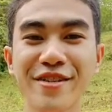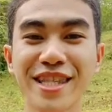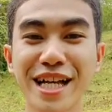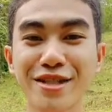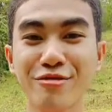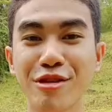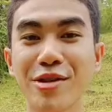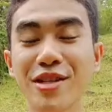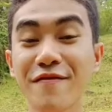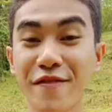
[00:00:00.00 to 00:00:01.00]
et al.
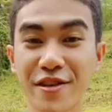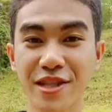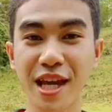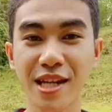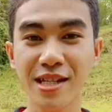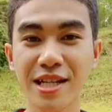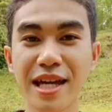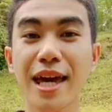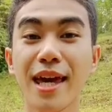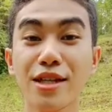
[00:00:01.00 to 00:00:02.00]
2014,
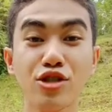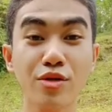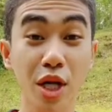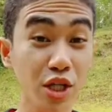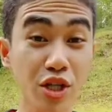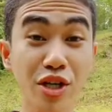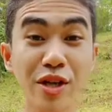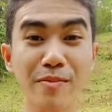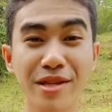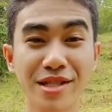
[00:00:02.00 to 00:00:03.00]

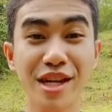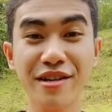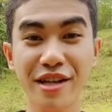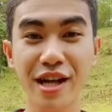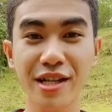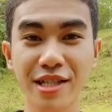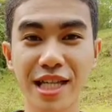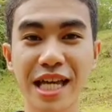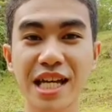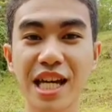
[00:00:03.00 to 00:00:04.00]
instructional materials
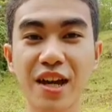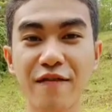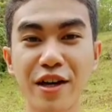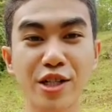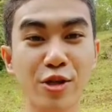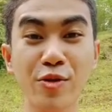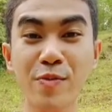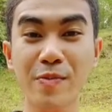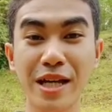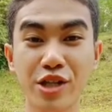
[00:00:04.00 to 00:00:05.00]
give a true
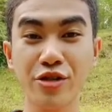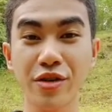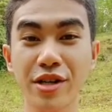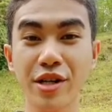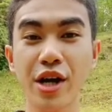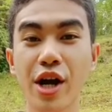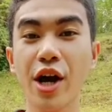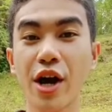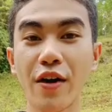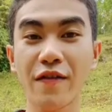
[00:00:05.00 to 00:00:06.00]
picture
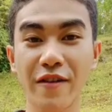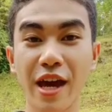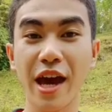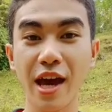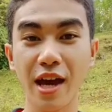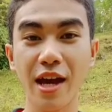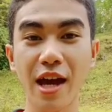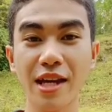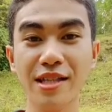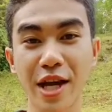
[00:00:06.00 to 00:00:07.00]
of
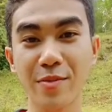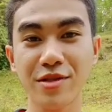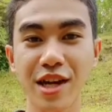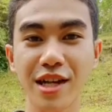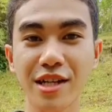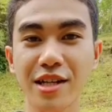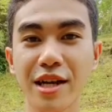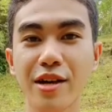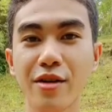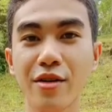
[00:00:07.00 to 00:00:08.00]
a subject
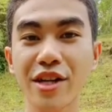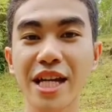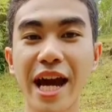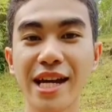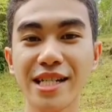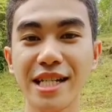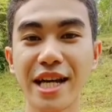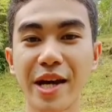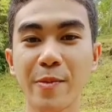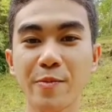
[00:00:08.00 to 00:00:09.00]
or the
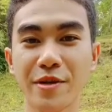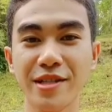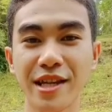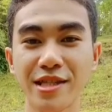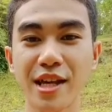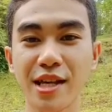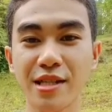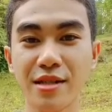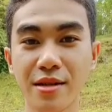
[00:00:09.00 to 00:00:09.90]
idea presented.